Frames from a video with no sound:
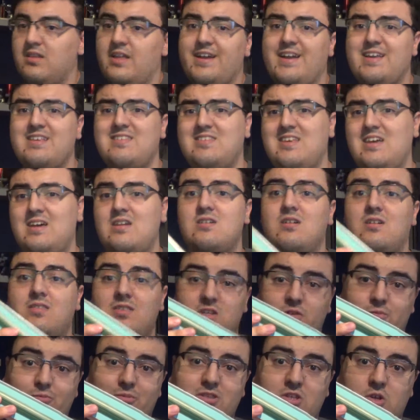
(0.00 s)
Like I said,
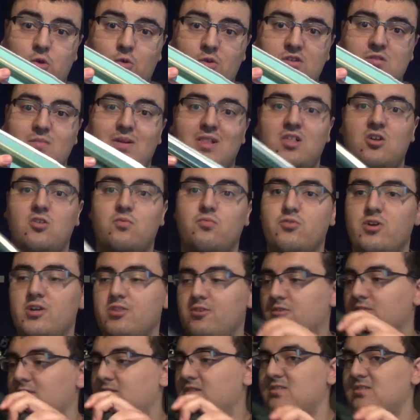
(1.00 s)
this one's going to my little brother